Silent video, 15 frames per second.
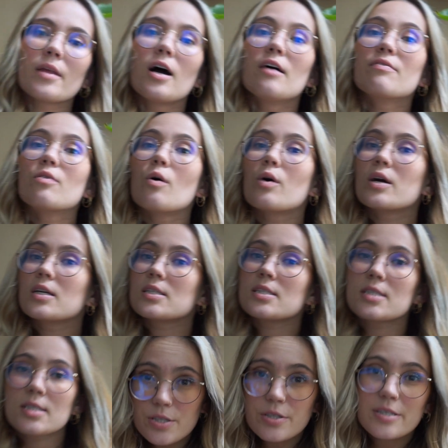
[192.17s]
Of
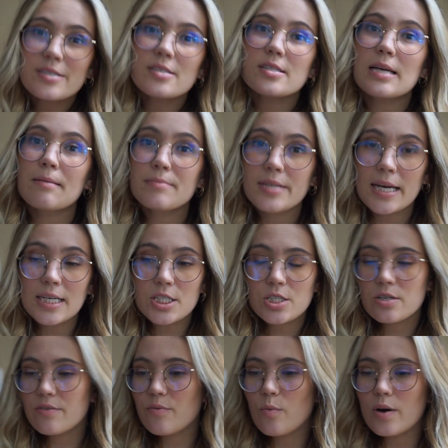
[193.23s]
course, there is a
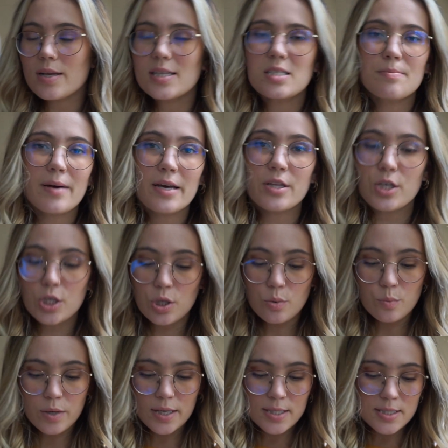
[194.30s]
temptation of wanting to buy the
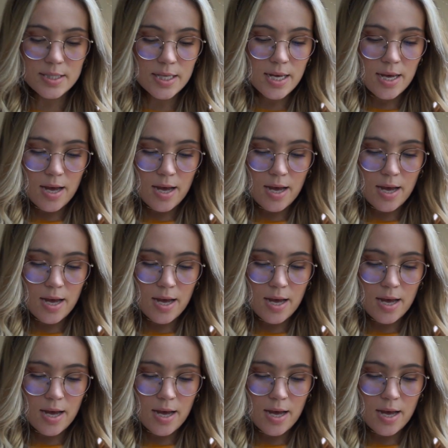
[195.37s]
cute ones.